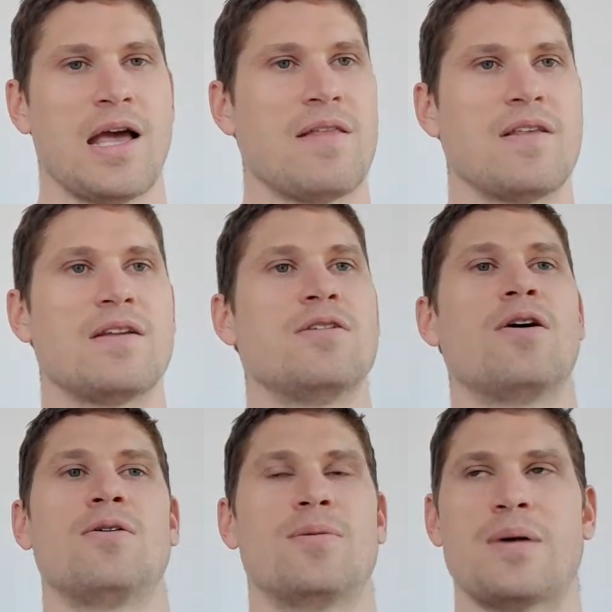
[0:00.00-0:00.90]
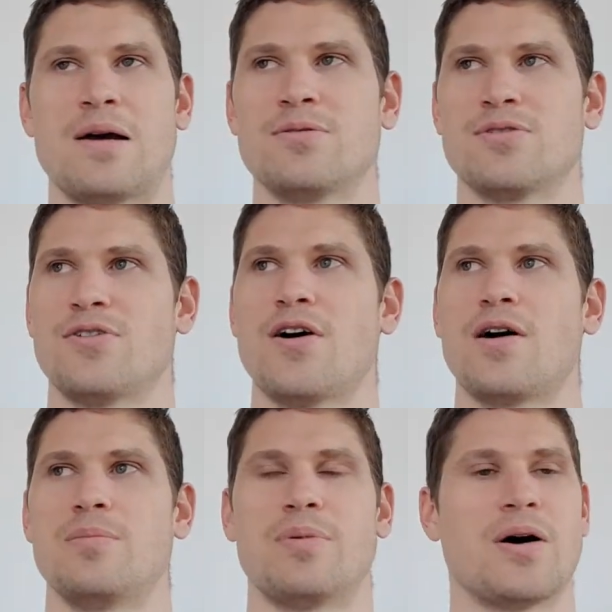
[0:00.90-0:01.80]
And then no amount of
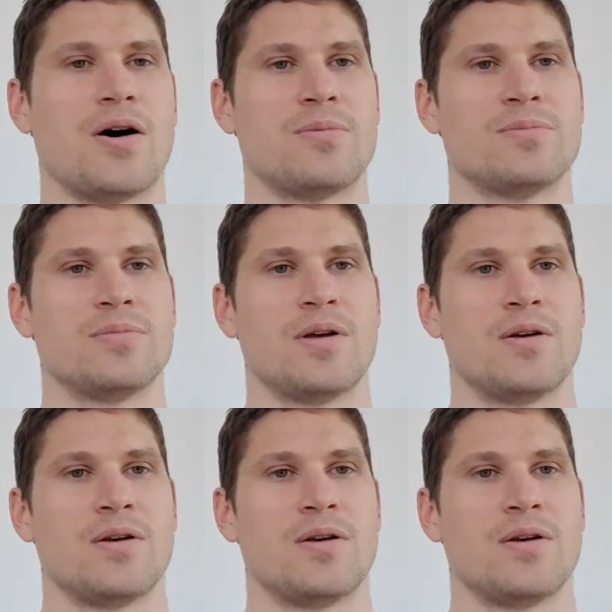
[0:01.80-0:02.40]
Iron Palm